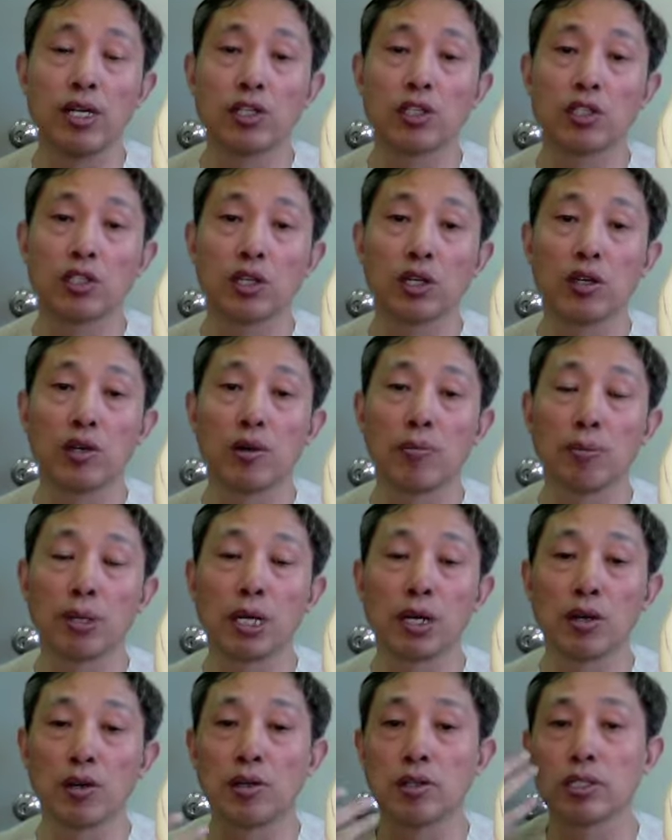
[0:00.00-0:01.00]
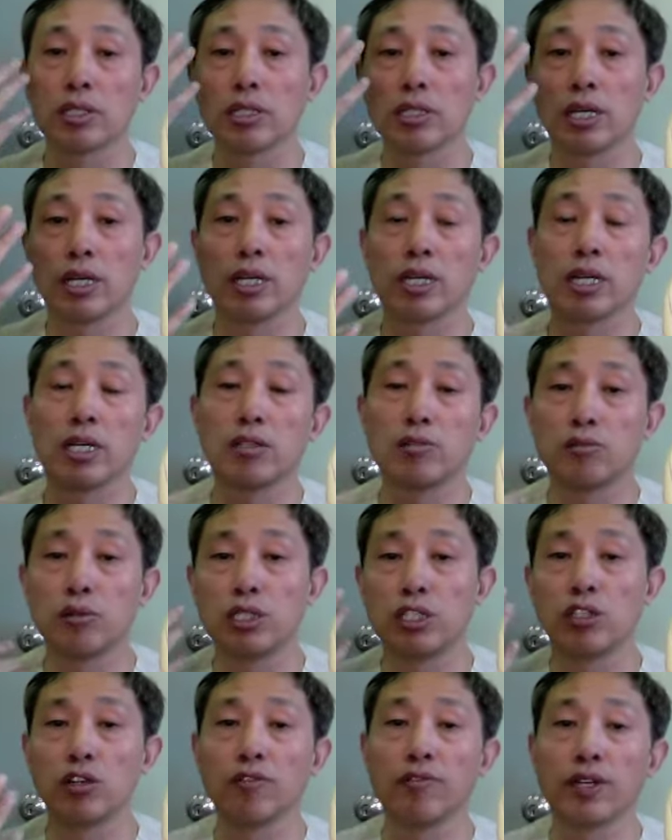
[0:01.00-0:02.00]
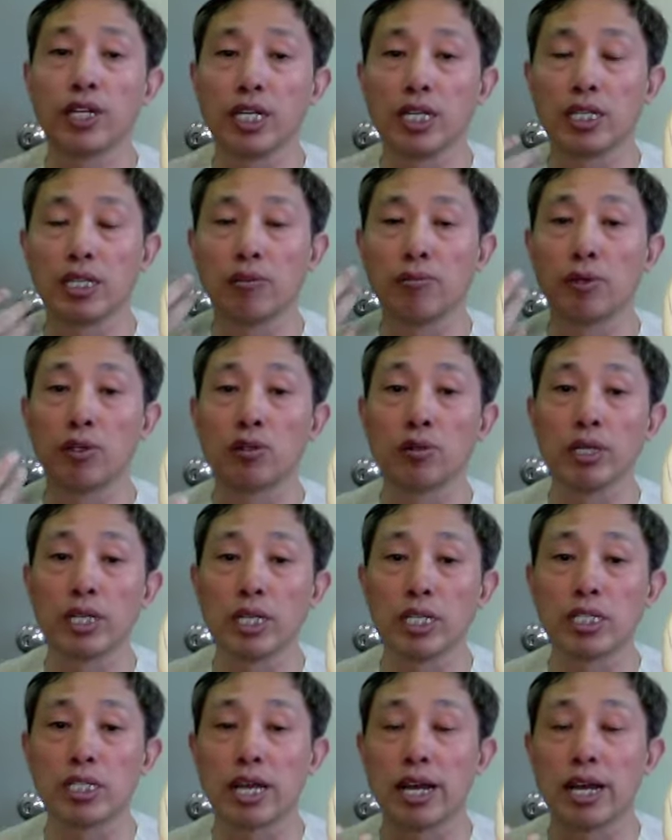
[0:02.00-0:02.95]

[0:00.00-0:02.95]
So because they can rejuvenate the meridians,